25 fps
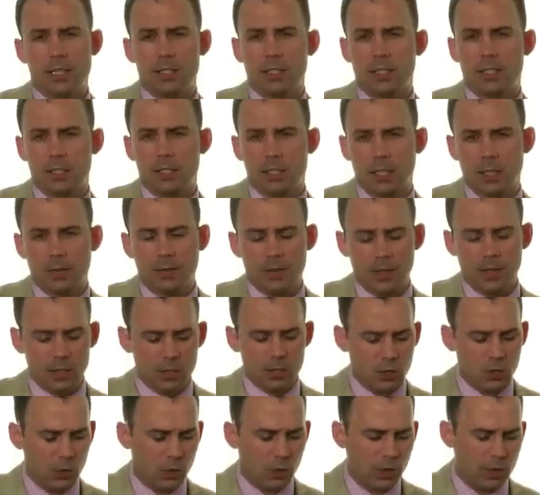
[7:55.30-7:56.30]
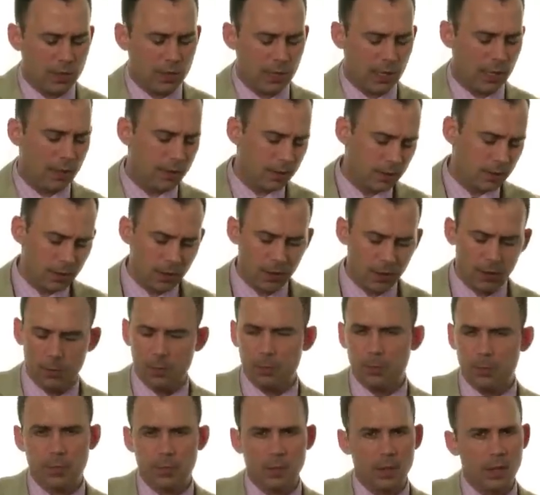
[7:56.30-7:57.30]
sensitivity to it that you know
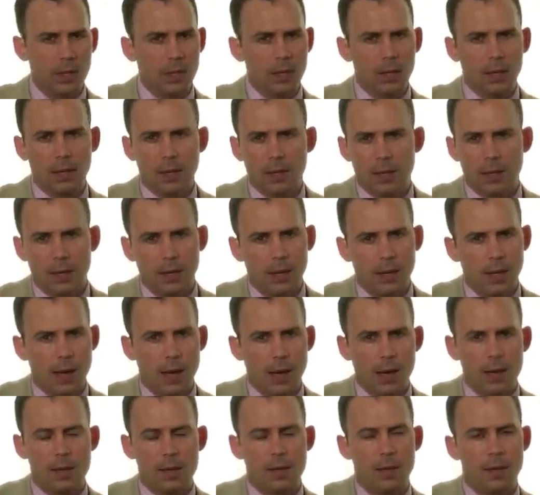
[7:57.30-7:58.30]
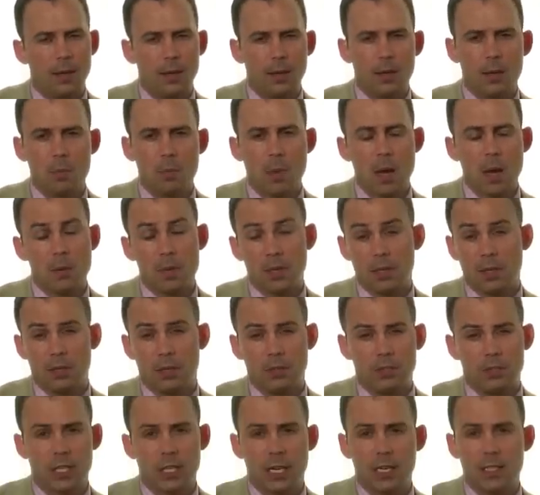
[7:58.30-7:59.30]
it might be
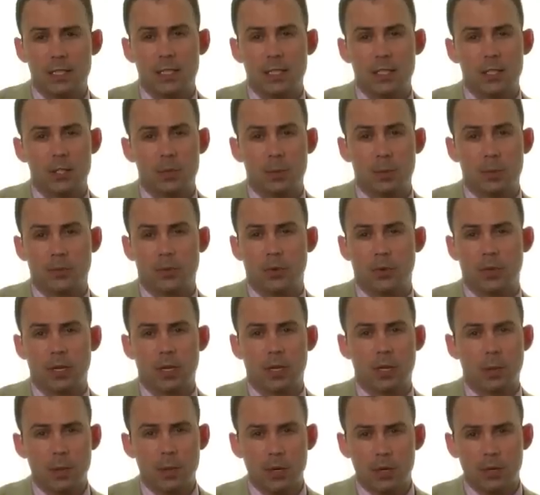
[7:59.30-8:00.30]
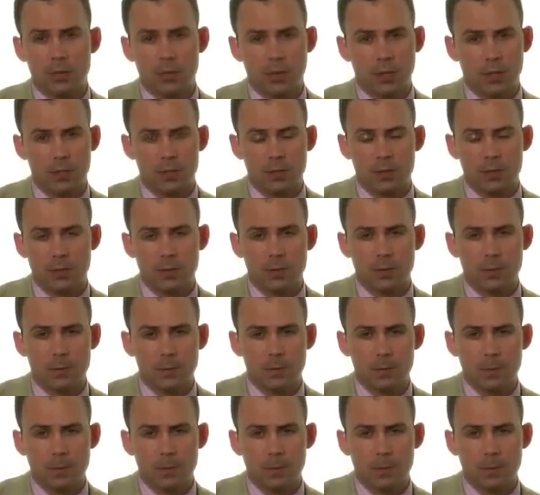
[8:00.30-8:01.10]
another 10 years before they come out of this.